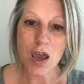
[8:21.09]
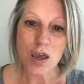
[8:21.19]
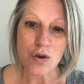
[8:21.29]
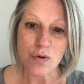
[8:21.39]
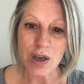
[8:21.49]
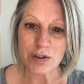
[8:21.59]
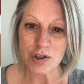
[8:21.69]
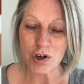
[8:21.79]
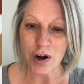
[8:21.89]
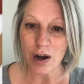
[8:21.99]
You can
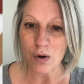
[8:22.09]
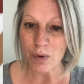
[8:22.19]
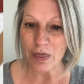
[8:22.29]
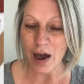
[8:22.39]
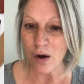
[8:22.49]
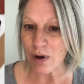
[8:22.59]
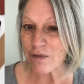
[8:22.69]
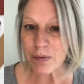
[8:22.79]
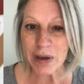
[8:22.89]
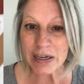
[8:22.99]
start out with
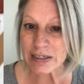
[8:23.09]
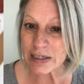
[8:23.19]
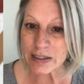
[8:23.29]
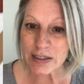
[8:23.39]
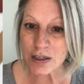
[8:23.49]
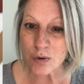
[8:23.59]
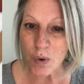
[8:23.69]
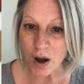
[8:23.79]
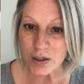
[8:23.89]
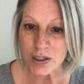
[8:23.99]
however many tins that you
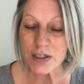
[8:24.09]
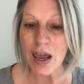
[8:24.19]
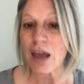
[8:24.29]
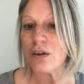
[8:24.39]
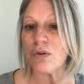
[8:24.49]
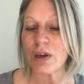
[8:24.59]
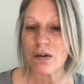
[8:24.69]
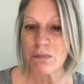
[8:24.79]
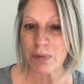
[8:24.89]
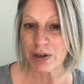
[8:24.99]
want, and you
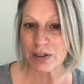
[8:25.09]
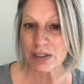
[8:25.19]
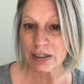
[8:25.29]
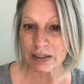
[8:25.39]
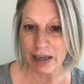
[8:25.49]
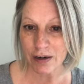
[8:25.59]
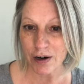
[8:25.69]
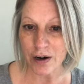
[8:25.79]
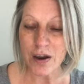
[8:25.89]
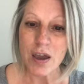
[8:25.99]
can build
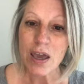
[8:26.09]
later.